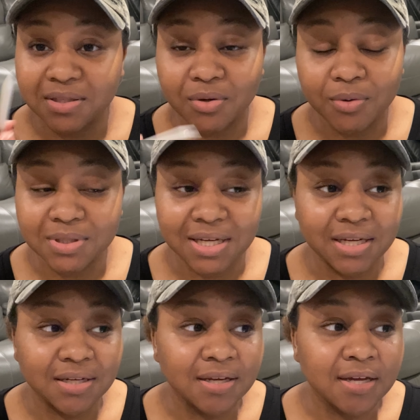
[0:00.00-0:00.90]
the whole
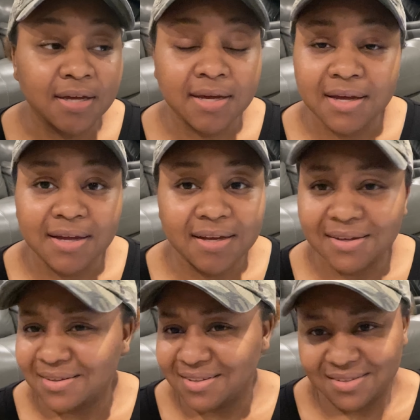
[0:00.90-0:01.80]
thing,
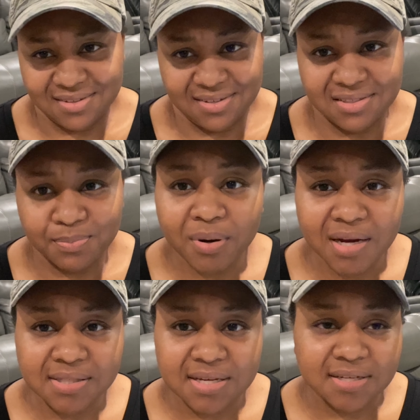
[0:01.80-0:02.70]
it's
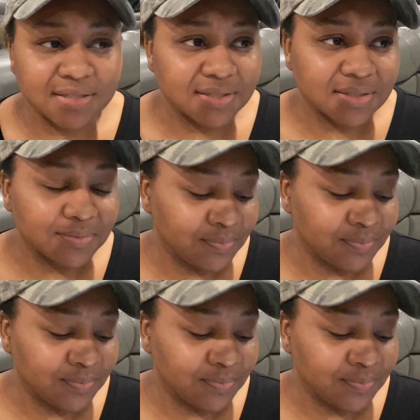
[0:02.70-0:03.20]
processed.